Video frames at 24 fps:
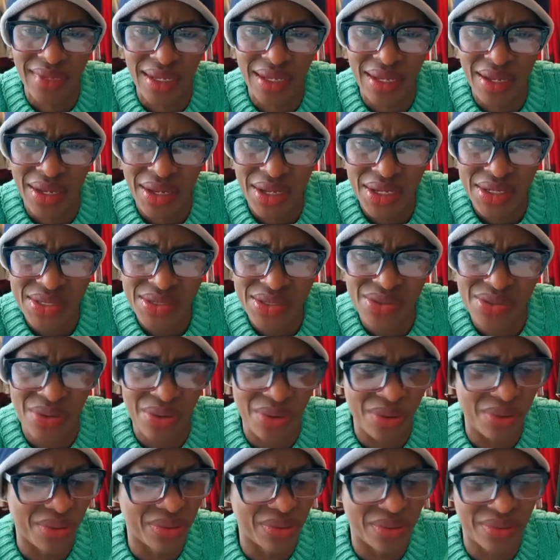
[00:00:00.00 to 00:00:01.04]

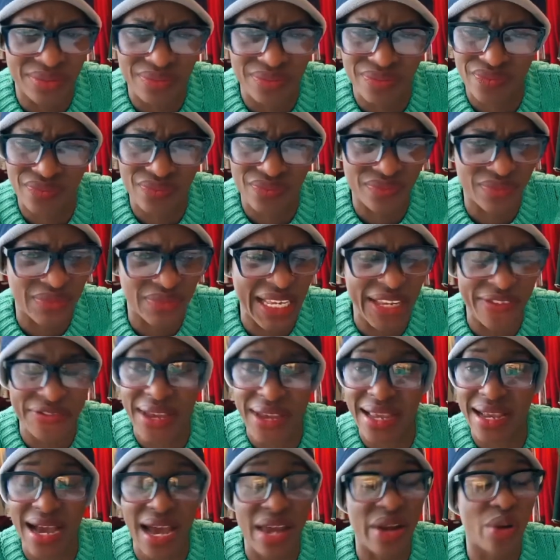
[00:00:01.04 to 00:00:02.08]
So if I
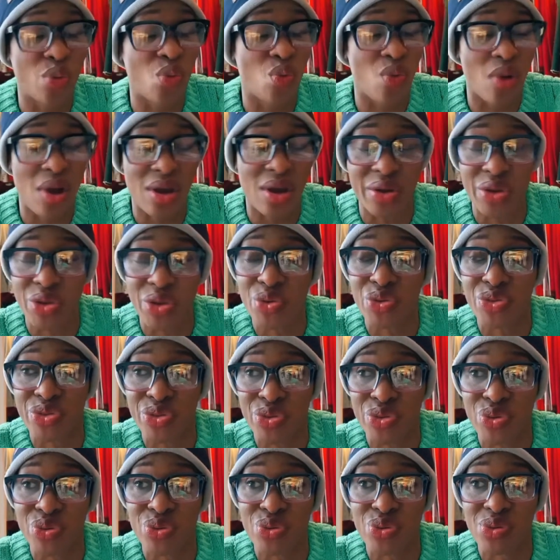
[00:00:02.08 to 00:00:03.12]
can walk you
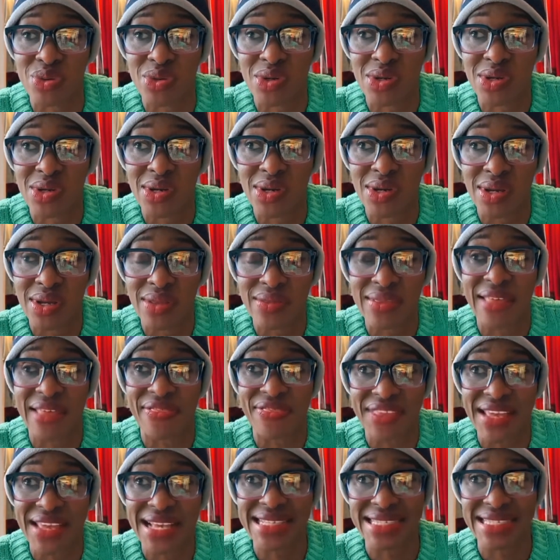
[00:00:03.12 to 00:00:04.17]
through the
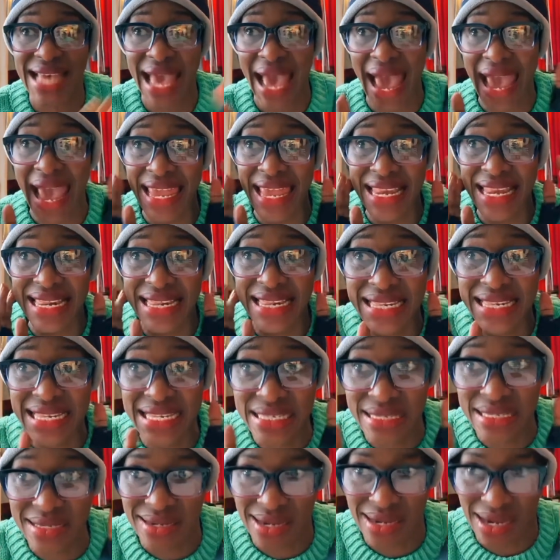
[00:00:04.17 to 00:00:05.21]
things I
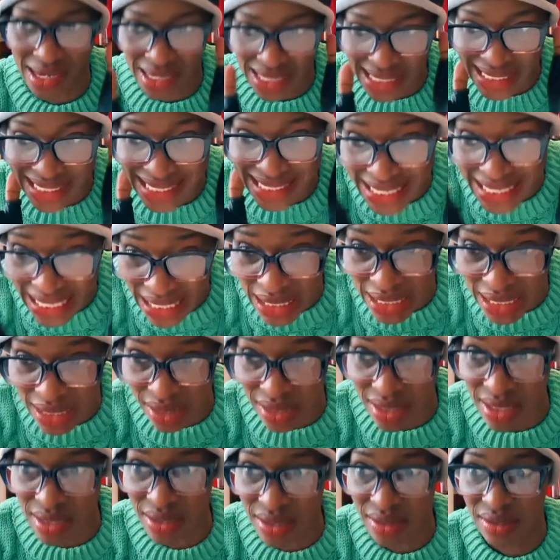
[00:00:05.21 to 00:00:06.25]
literally
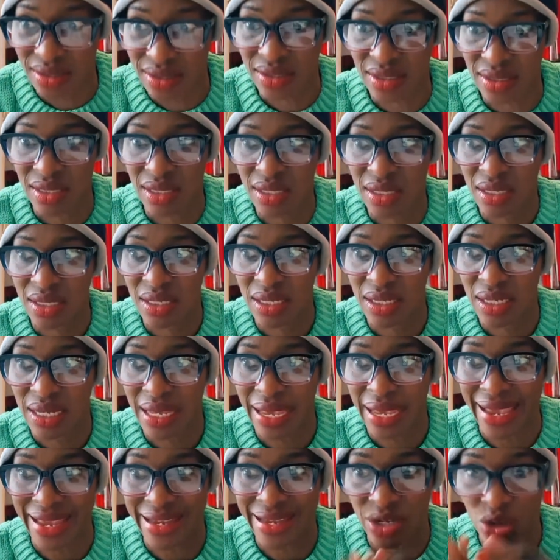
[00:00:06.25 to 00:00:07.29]
did
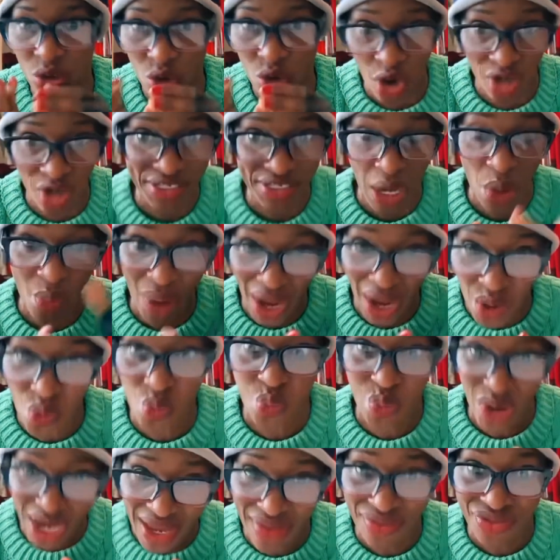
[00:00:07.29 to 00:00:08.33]
and got away
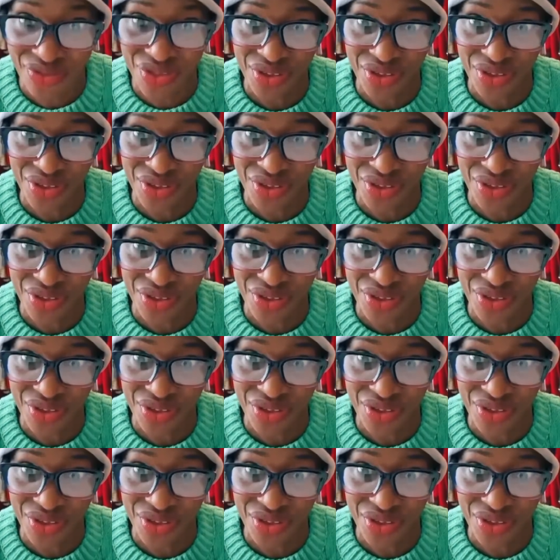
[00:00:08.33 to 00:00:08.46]
with,